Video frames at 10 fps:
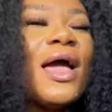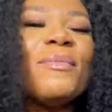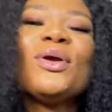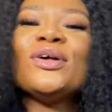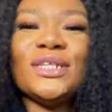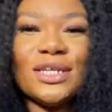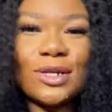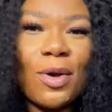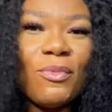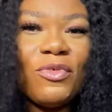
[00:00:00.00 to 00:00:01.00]
because it is
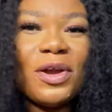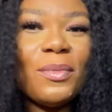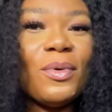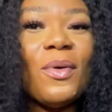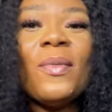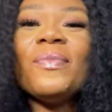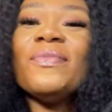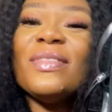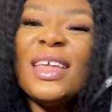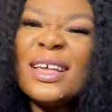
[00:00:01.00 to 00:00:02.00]
comfortable.
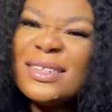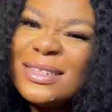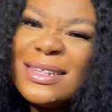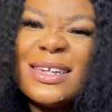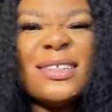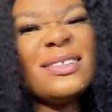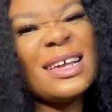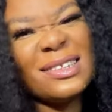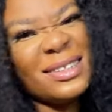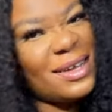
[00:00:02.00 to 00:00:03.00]
This is
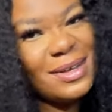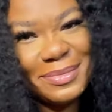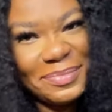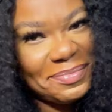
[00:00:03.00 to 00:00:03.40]
sexy.